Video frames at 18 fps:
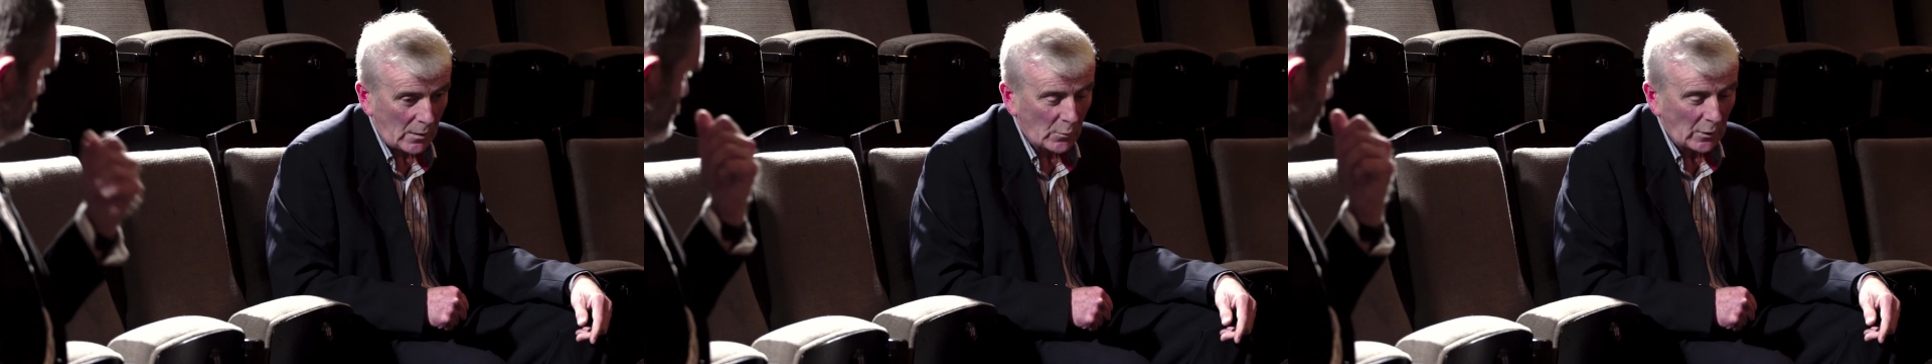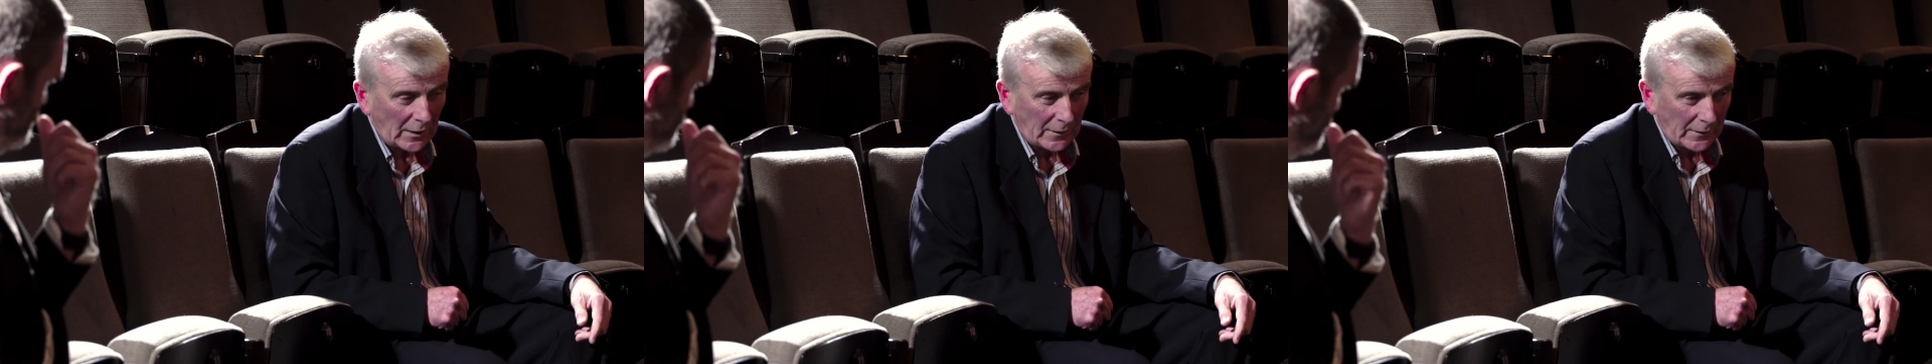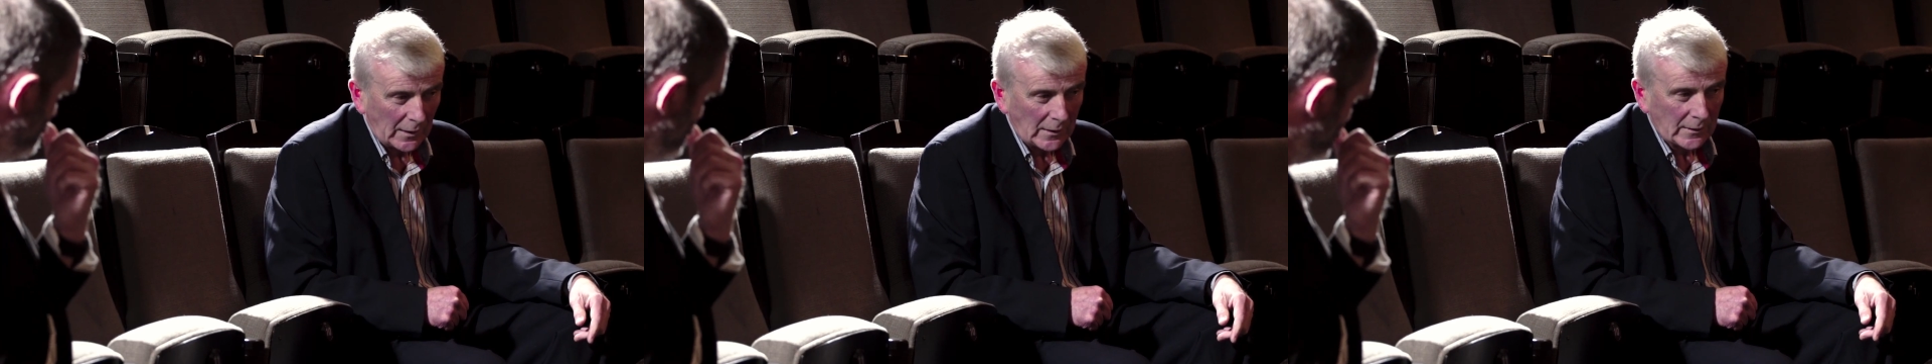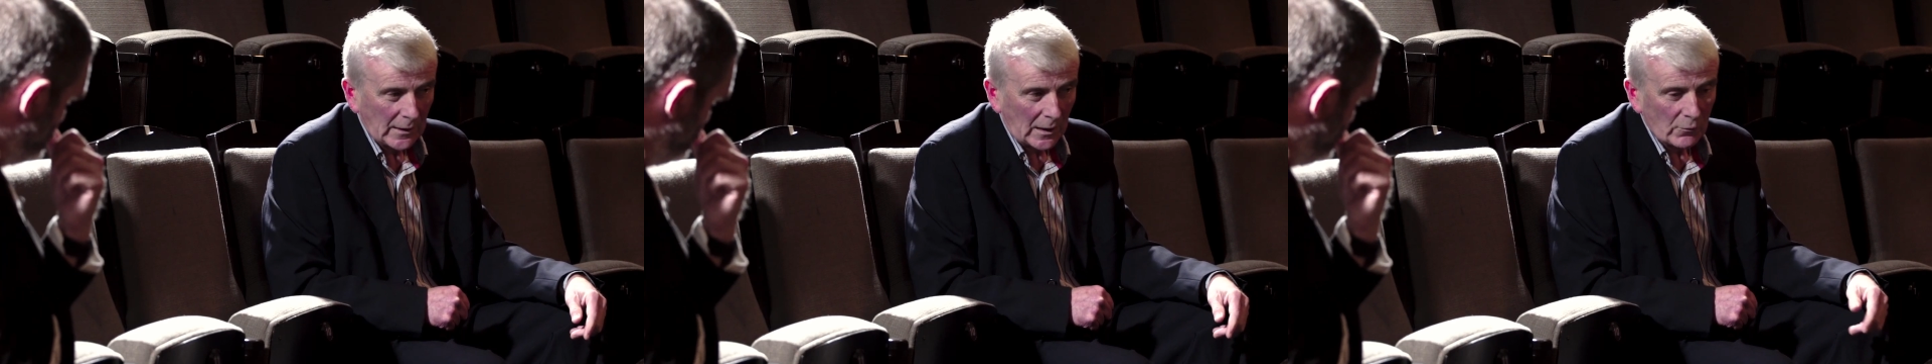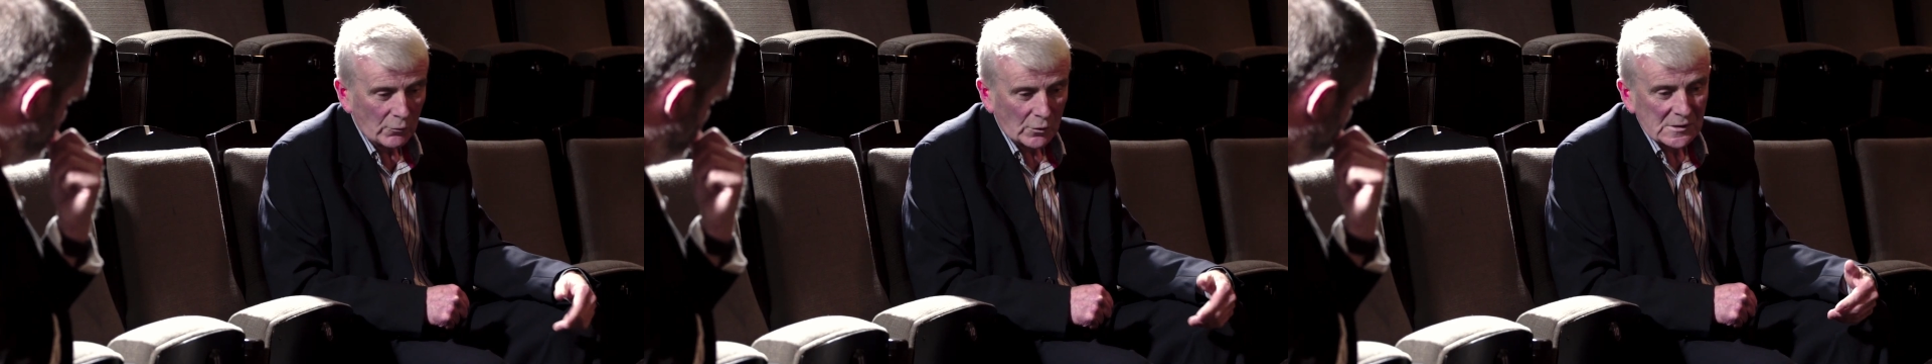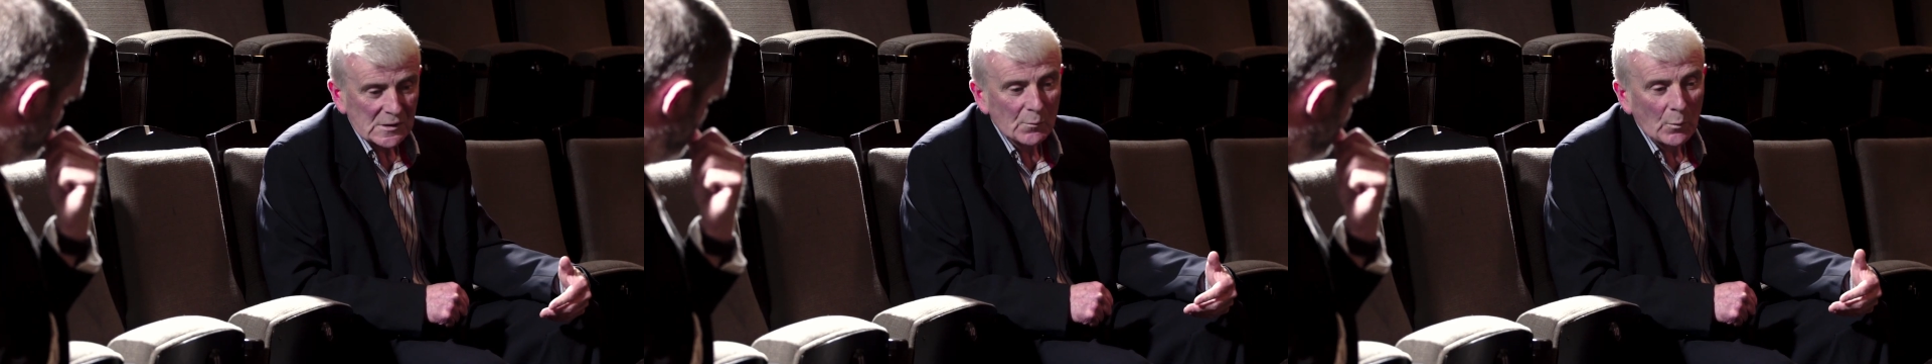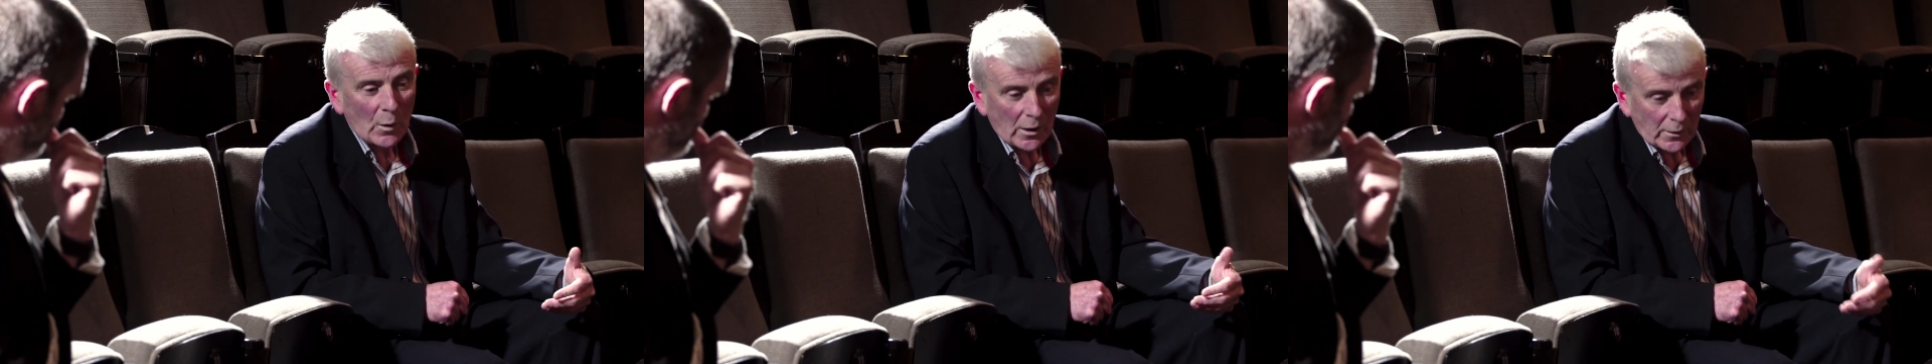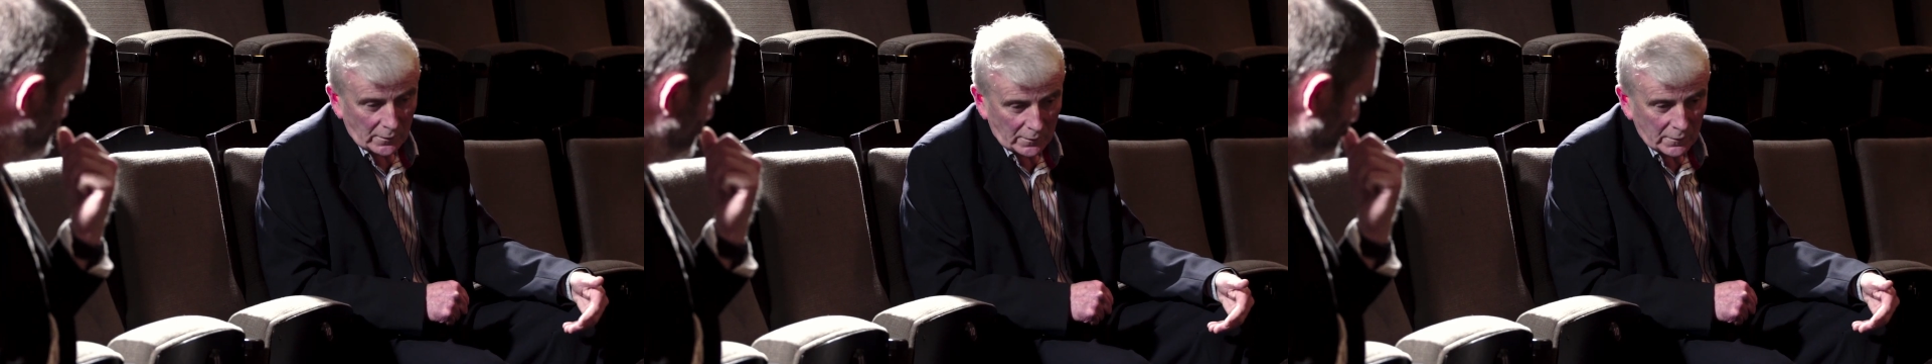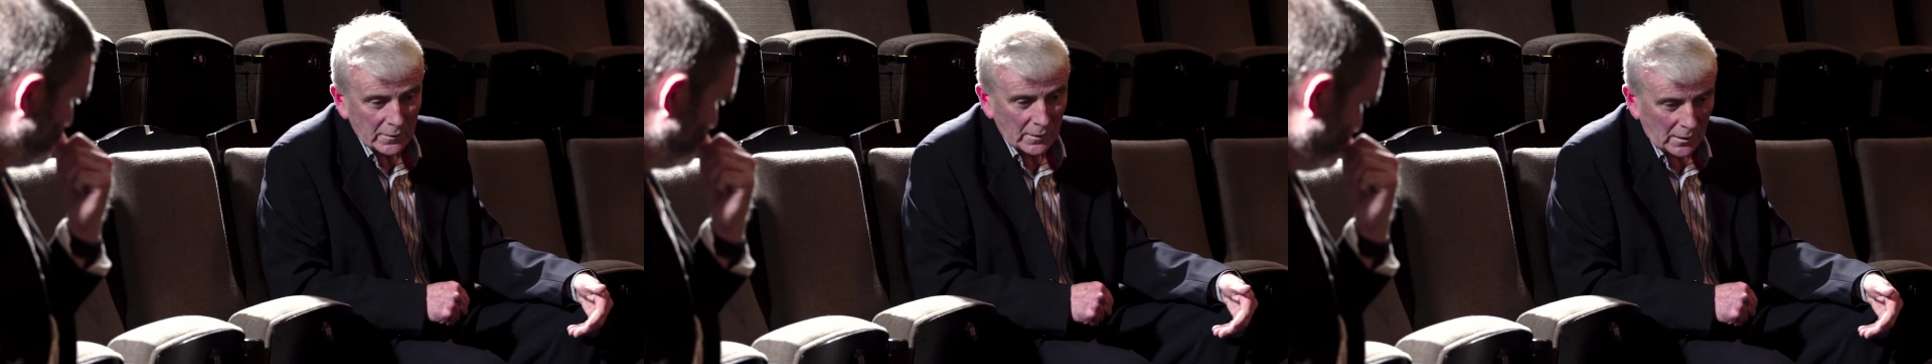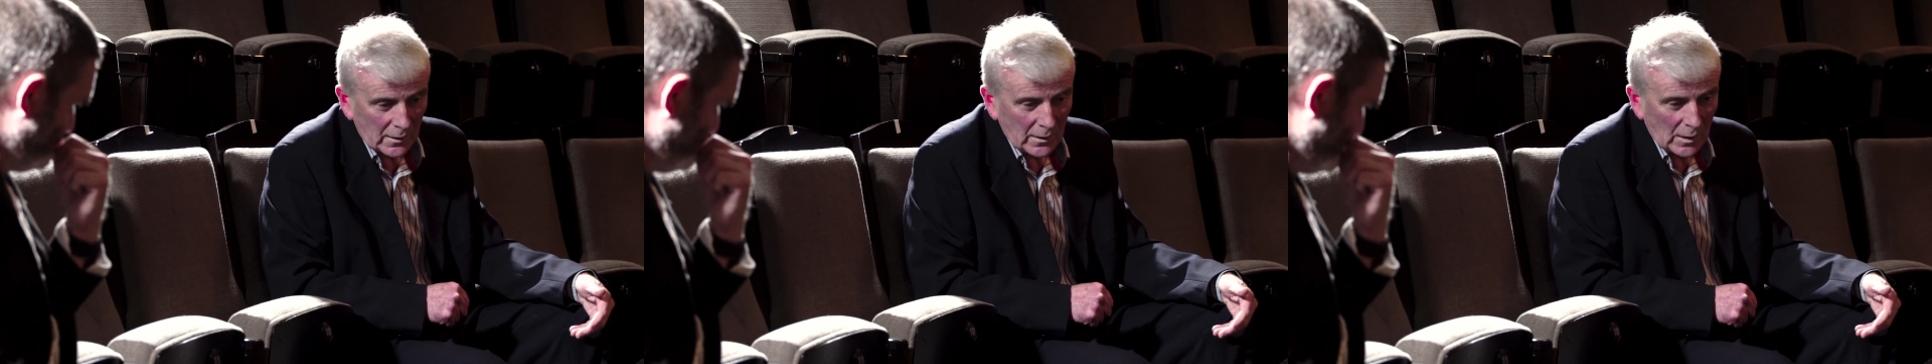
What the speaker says: But I think they'll respond